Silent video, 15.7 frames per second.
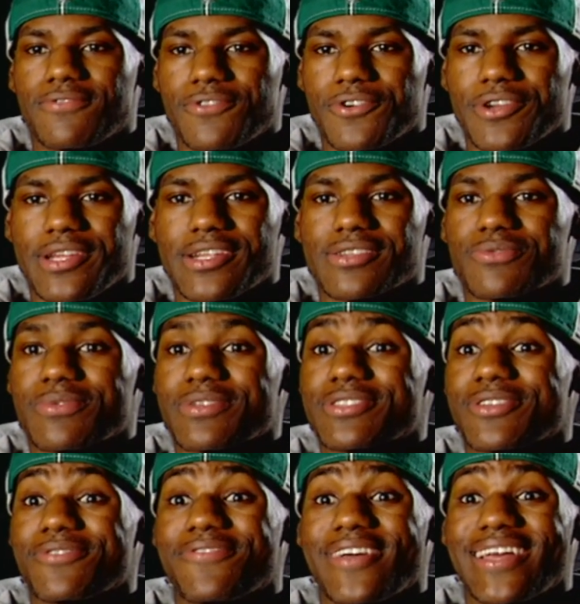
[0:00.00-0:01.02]
4 years went
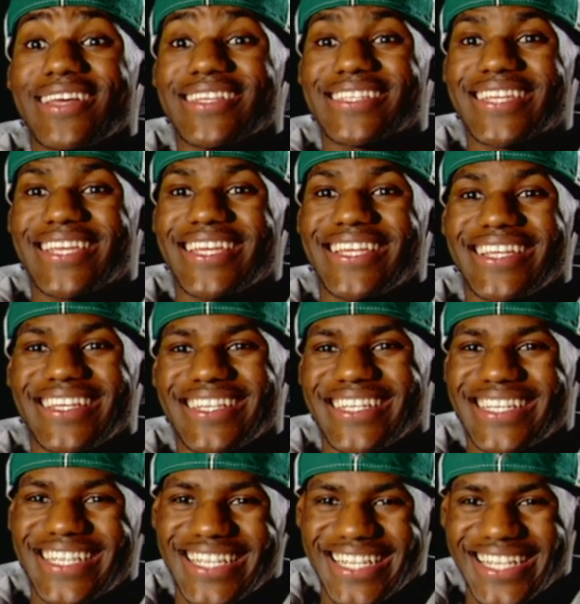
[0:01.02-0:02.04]
so fast.
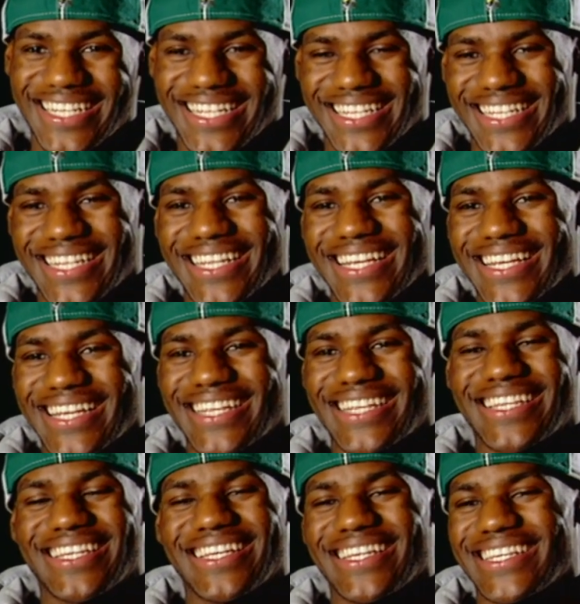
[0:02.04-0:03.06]

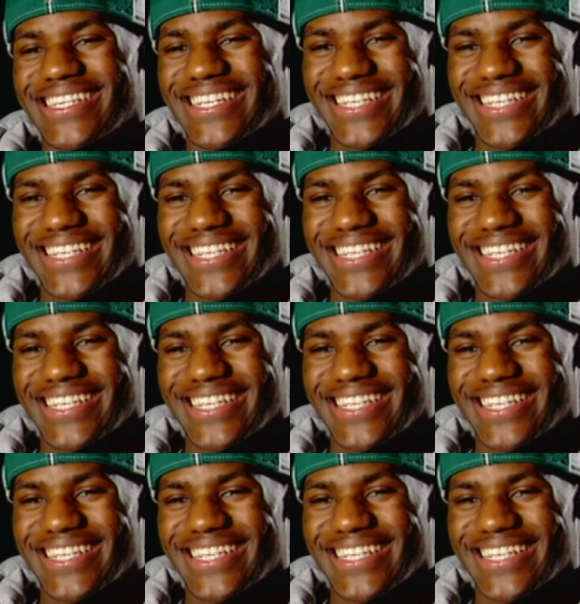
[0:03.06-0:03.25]
You